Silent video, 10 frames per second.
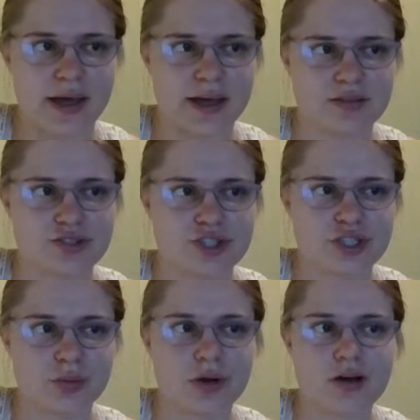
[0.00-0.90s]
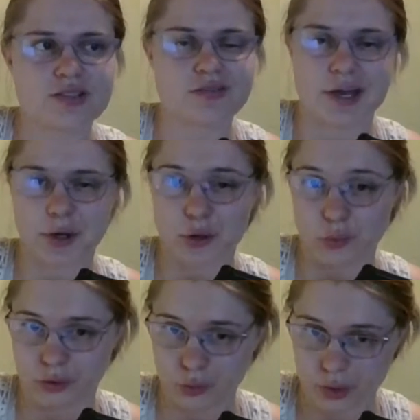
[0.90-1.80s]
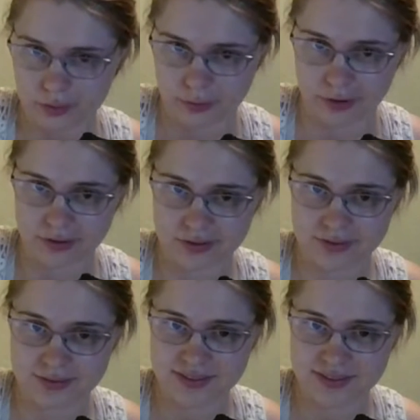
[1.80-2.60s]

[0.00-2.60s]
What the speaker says: and she would also take her work with her.